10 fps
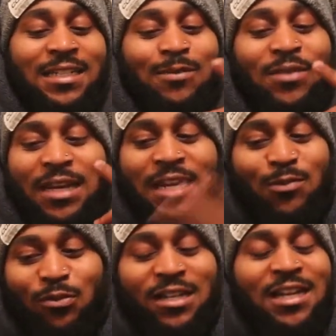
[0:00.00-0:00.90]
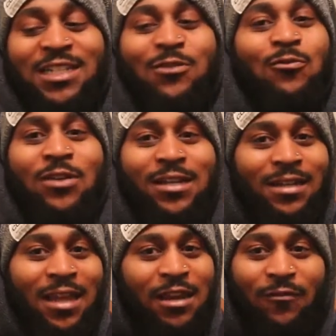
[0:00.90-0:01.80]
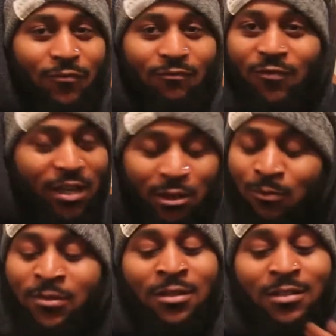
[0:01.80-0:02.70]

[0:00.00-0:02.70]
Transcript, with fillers: To me, this production wasn't it for him.